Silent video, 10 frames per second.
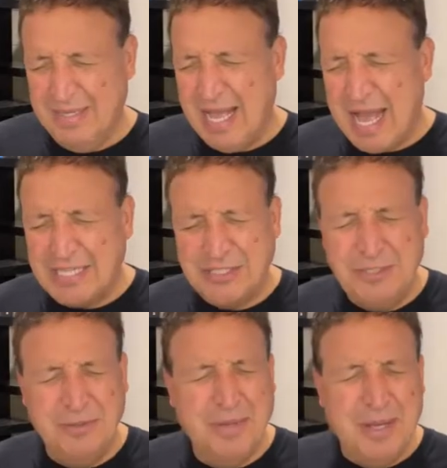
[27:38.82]
Gosh,
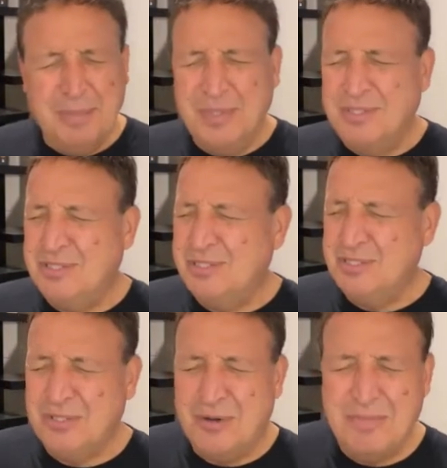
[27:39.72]
you put
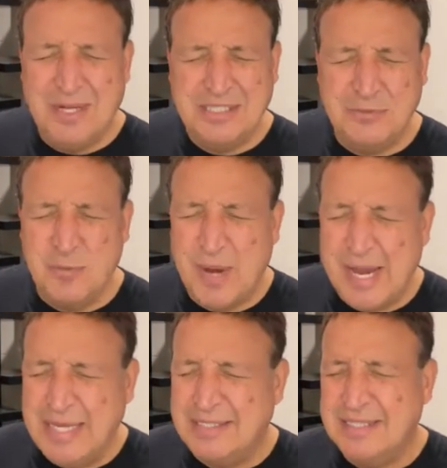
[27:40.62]
so much
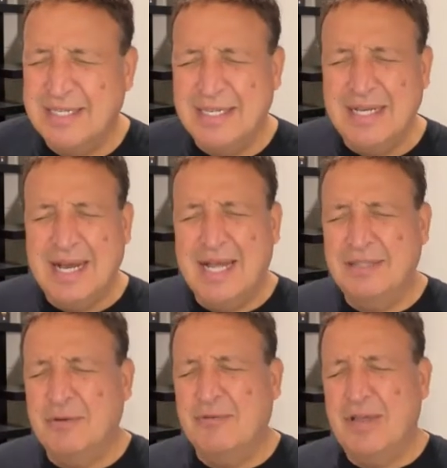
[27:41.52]
weight on
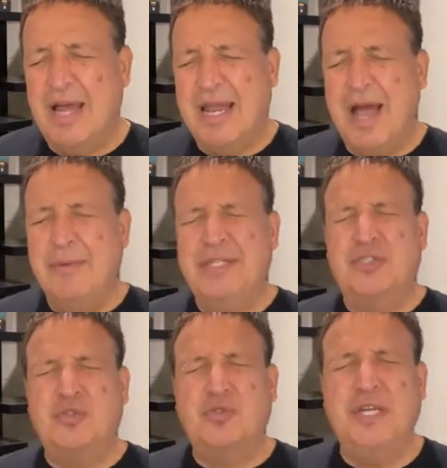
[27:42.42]
the on how we
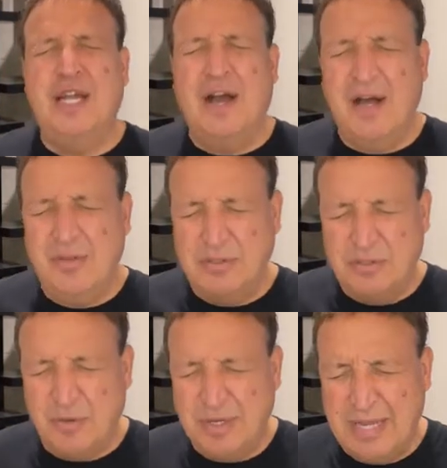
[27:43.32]
treat
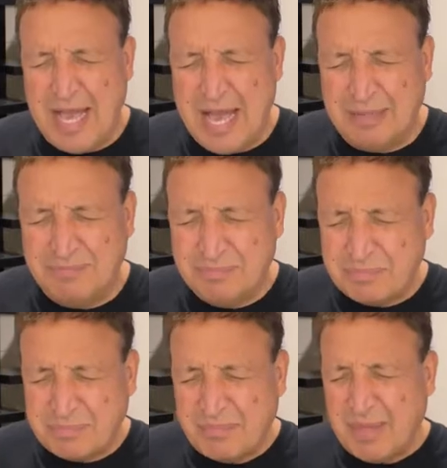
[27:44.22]
others, Lord God.
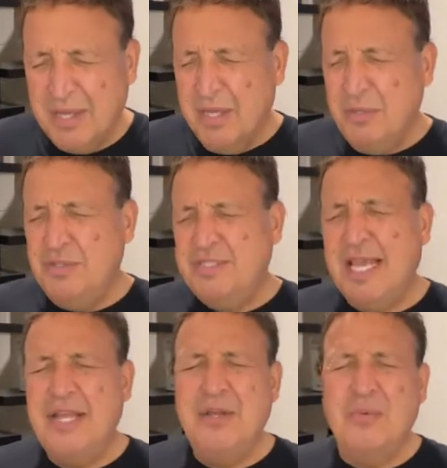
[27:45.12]
You
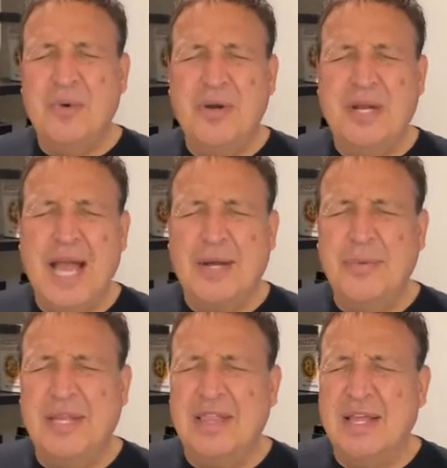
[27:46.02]
say in your word, how can
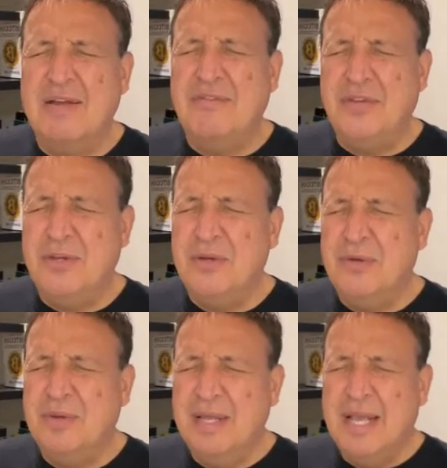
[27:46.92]
we love
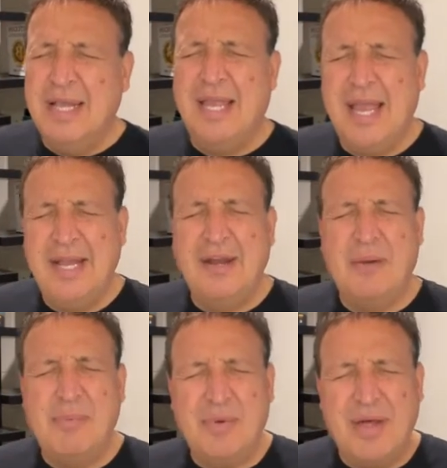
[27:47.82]
you and hate
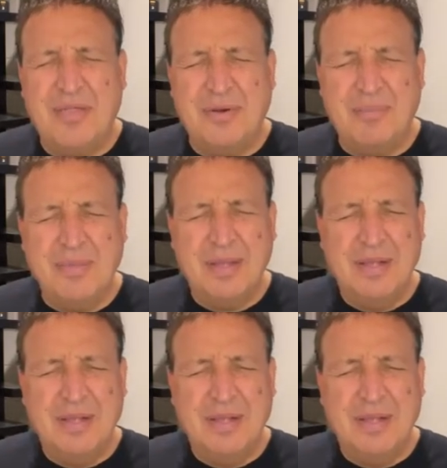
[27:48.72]
our brother?